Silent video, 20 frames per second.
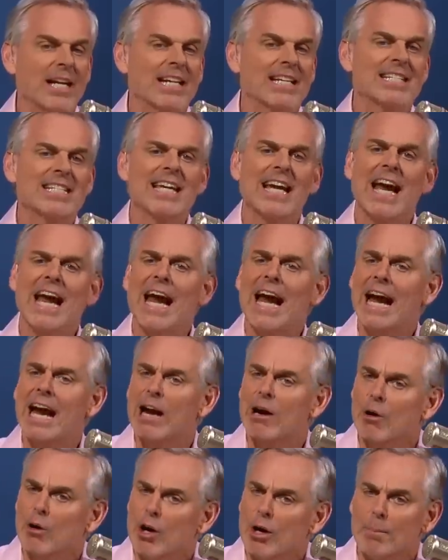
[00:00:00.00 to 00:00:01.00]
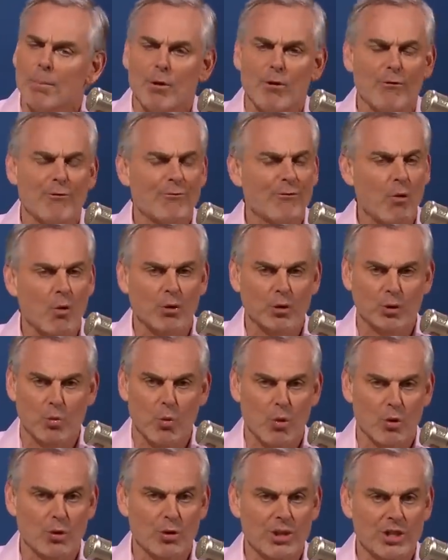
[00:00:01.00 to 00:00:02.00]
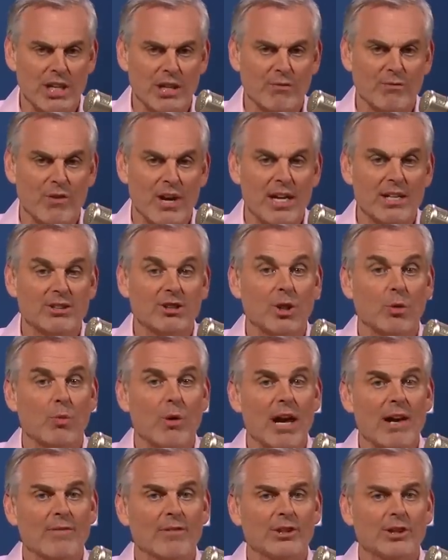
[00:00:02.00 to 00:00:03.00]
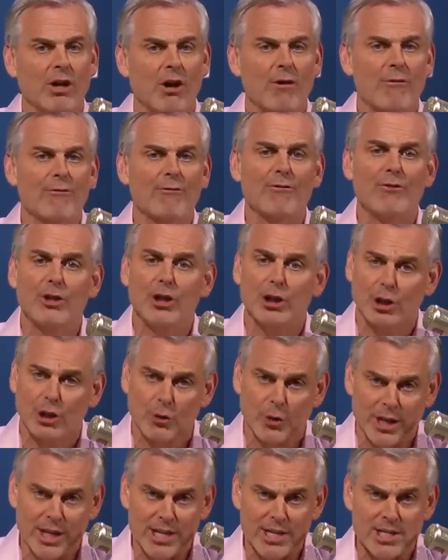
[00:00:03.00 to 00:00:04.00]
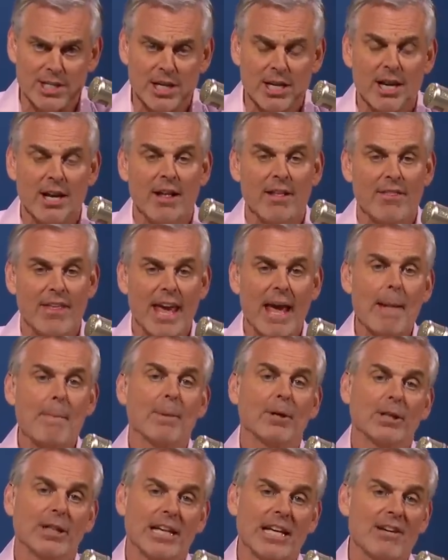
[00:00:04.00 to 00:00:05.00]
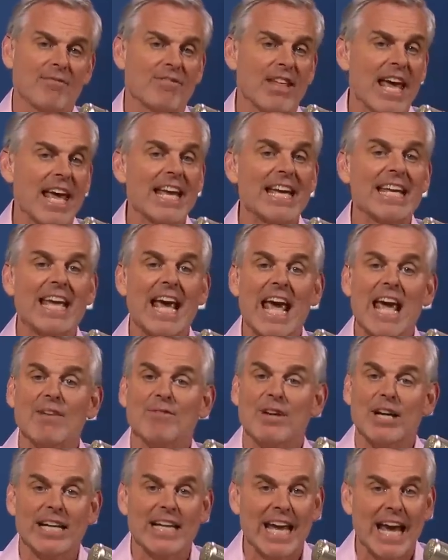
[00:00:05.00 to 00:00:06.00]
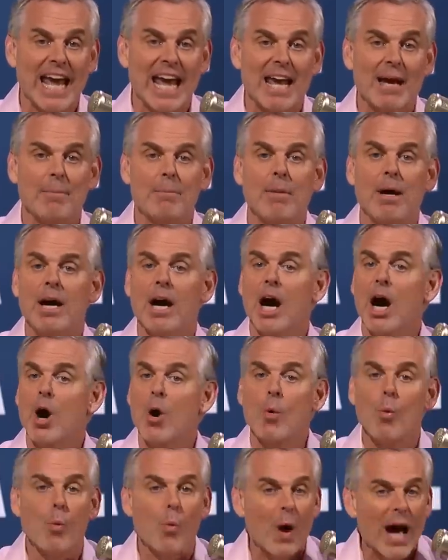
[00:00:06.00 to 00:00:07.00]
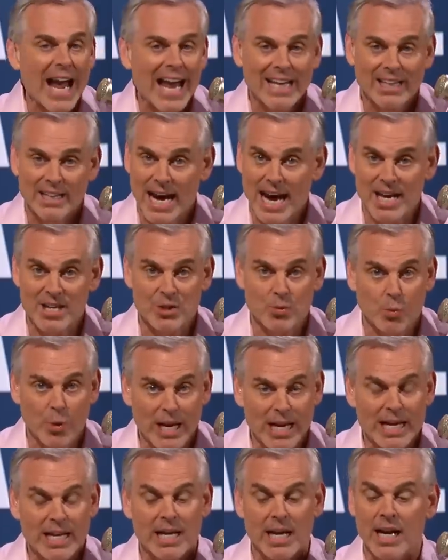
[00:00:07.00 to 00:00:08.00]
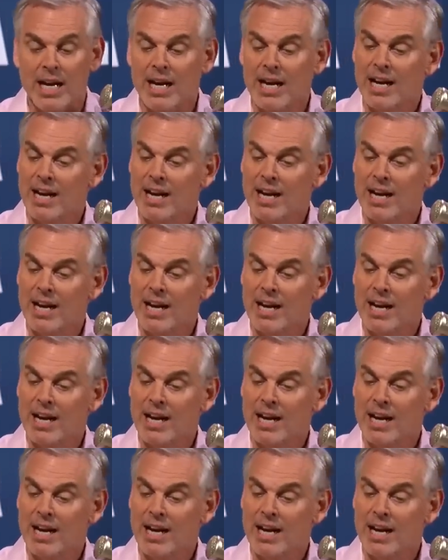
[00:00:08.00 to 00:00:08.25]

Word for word: been a terrible fourth quarter defense. The Ravens are furious. They believe they gave a game away last week.